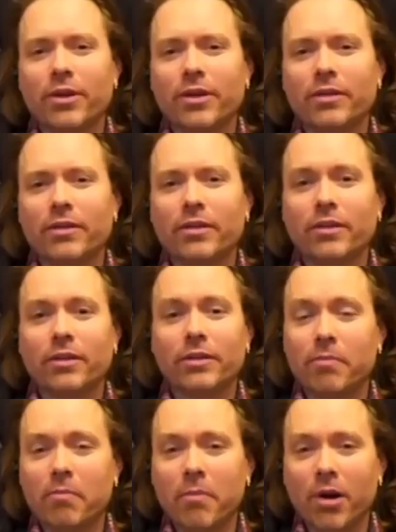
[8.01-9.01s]
market, the
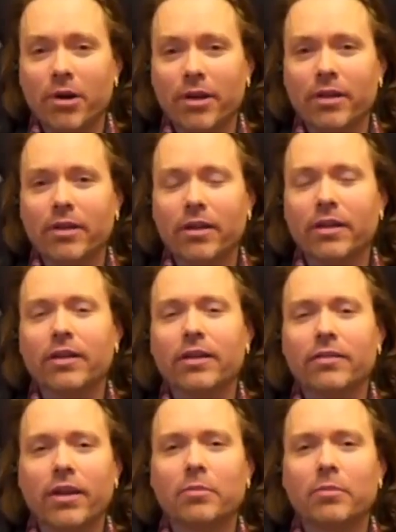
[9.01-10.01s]
largest market on the
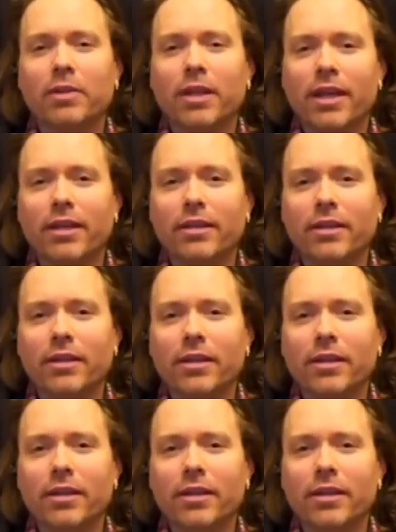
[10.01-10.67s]
entire planet,